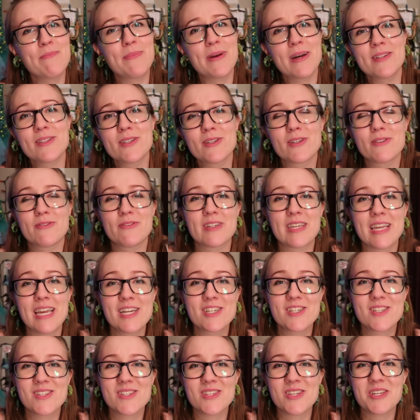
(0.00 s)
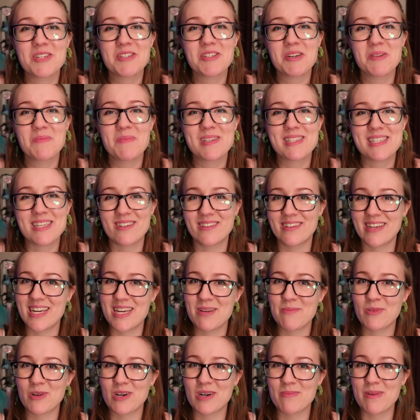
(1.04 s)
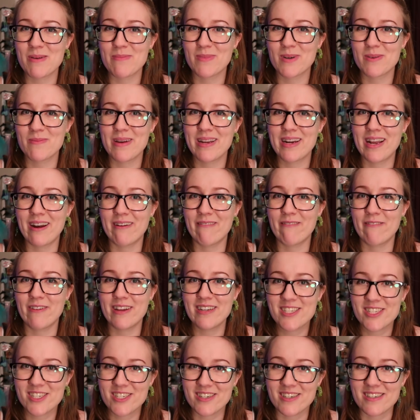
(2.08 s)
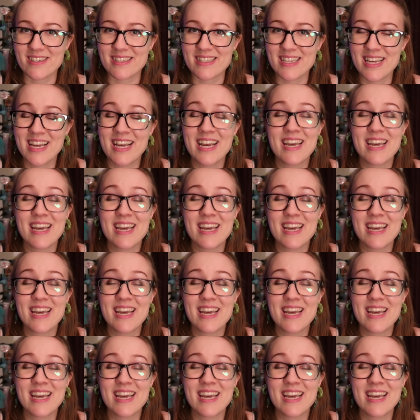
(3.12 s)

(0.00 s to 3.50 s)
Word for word: bell notification so you don't miss out on any more of my mermaid adventures.